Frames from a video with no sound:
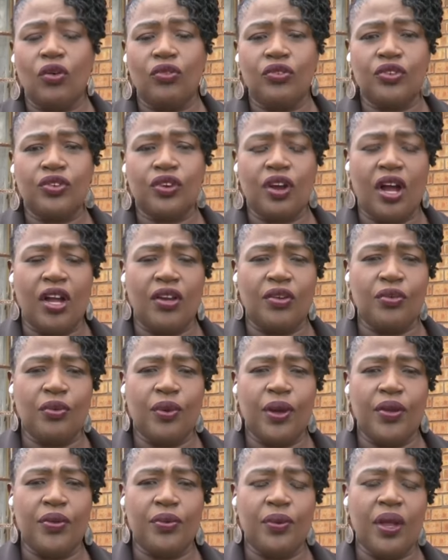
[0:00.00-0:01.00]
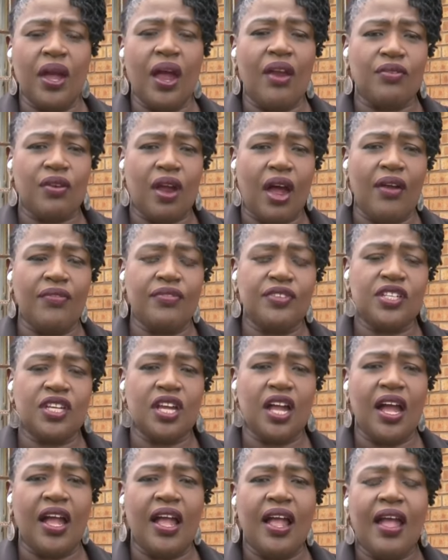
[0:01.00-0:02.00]
on the ground when we arrived
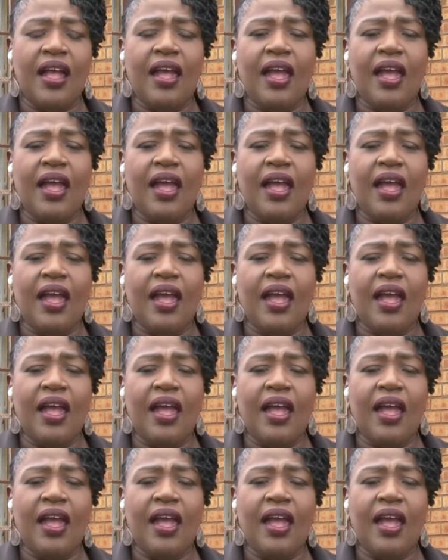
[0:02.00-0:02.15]
here